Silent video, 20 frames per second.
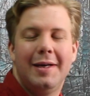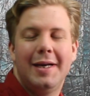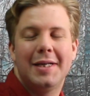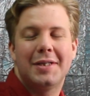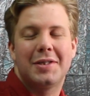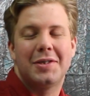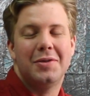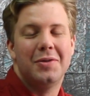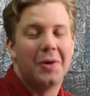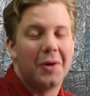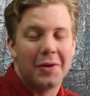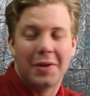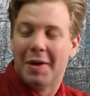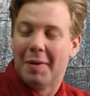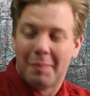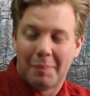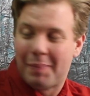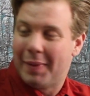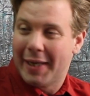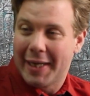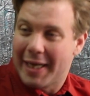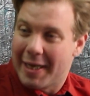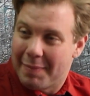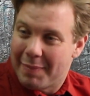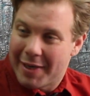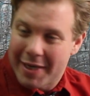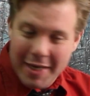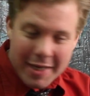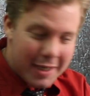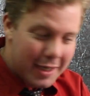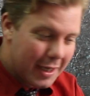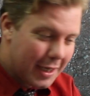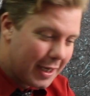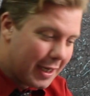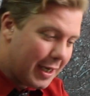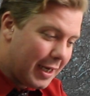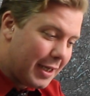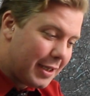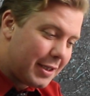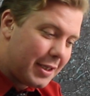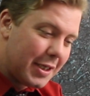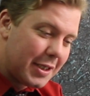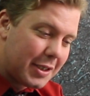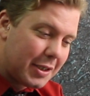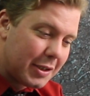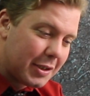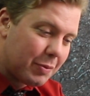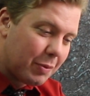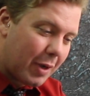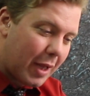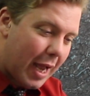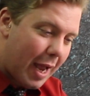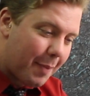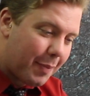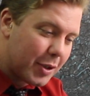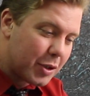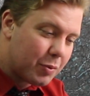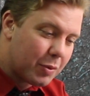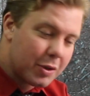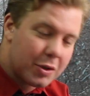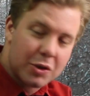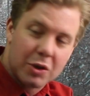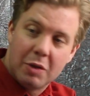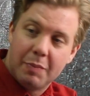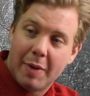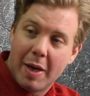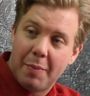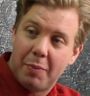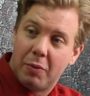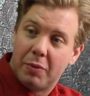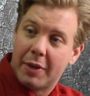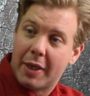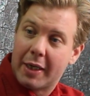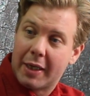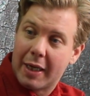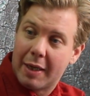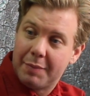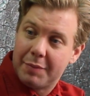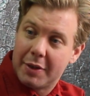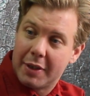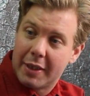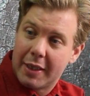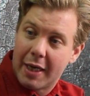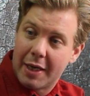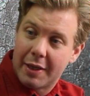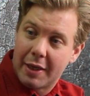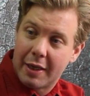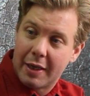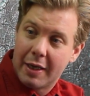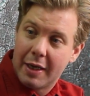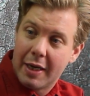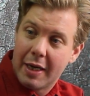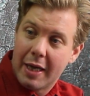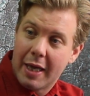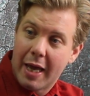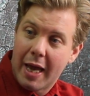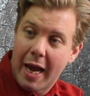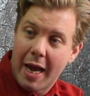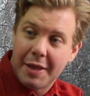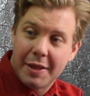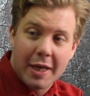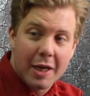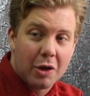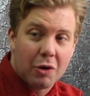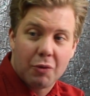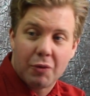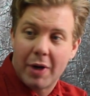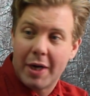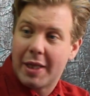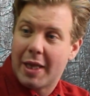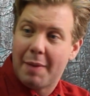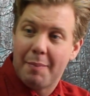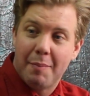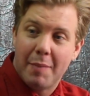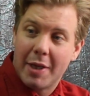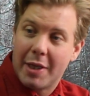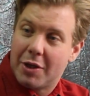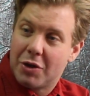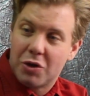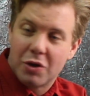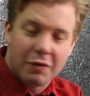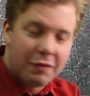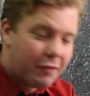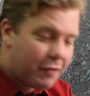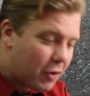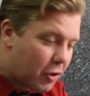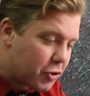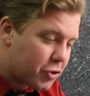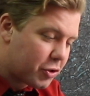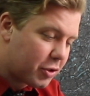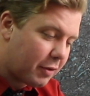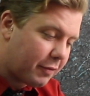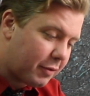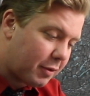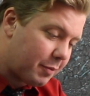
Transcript: It's not a baby. This is what happens when two people, they come together and they create a miniature version of